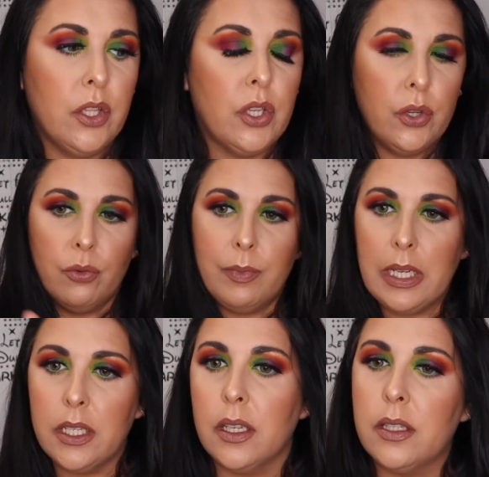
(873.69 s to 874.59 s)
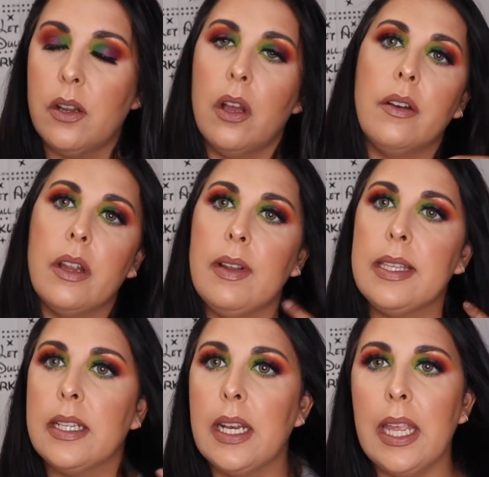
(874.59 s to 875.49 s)
social media scenario
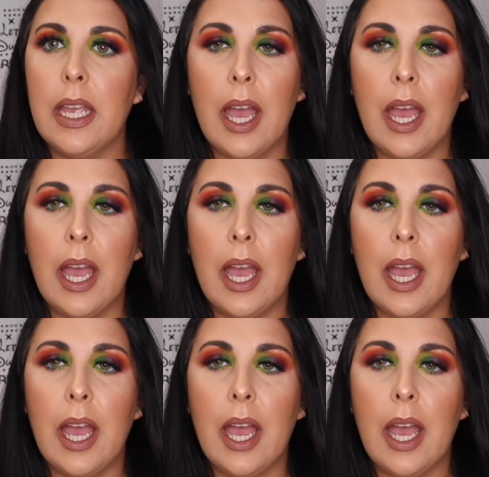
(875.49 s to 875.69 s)
recently.